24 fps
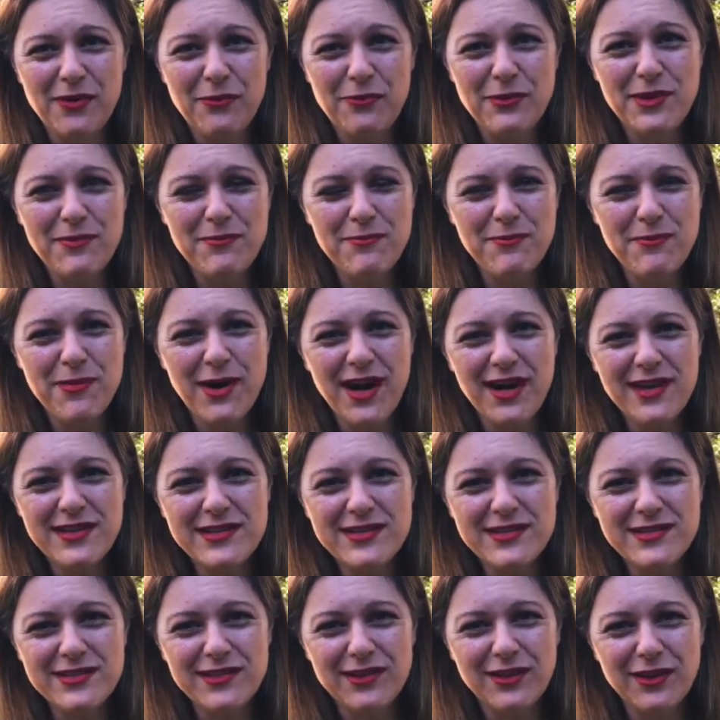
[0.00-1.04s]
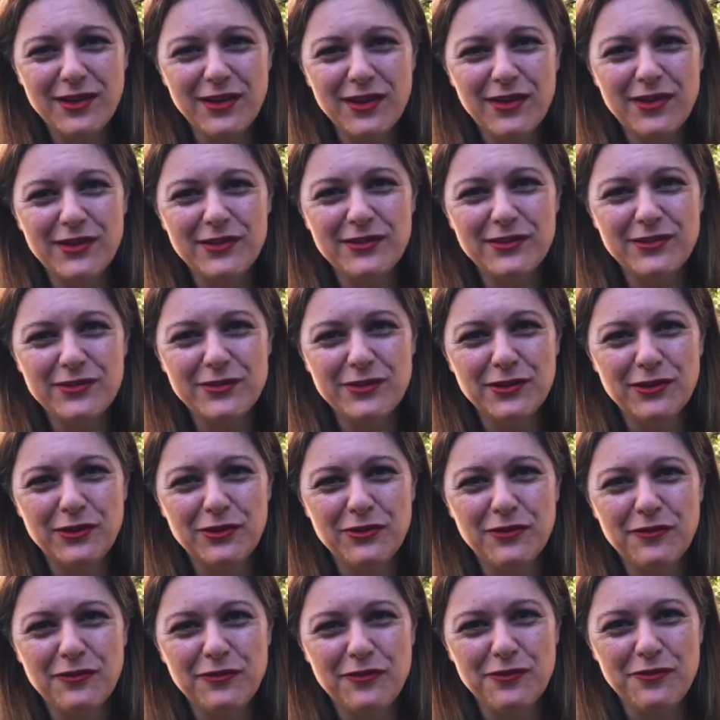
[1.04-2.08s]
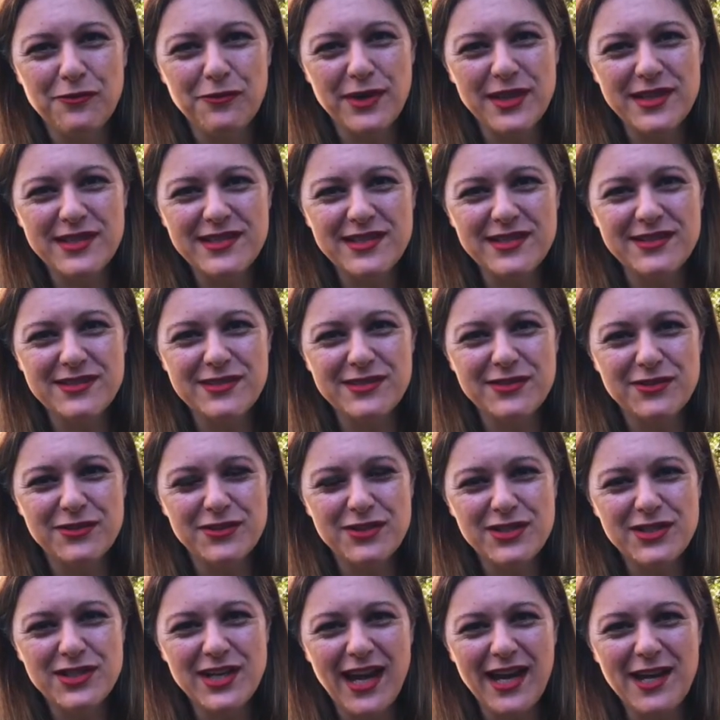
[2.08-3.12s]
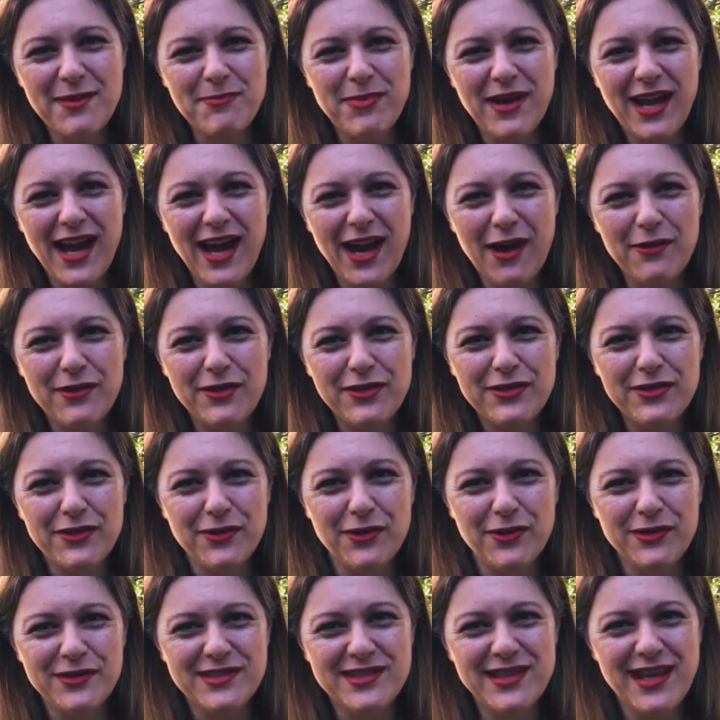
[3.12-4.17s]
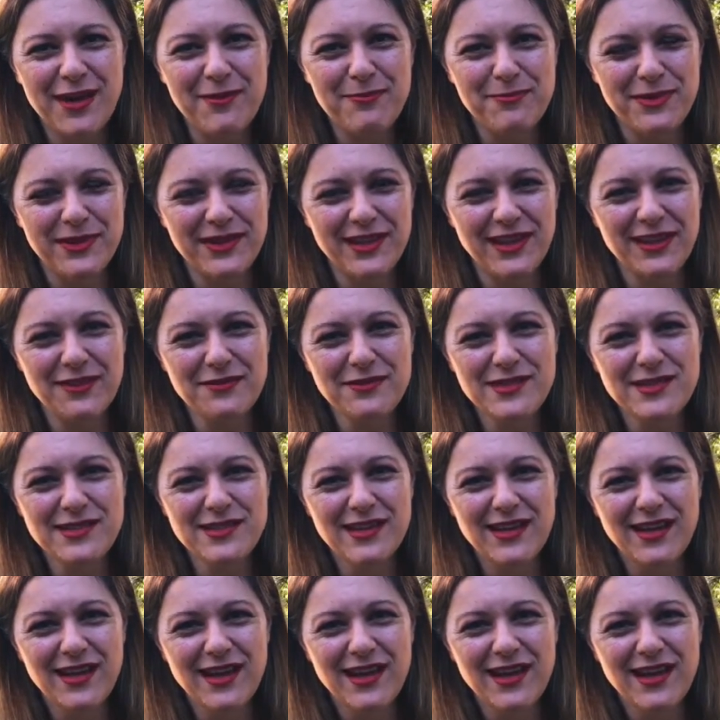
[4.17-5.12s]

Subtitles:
We must learn to look for reasons to shape our thoughts and beliefs,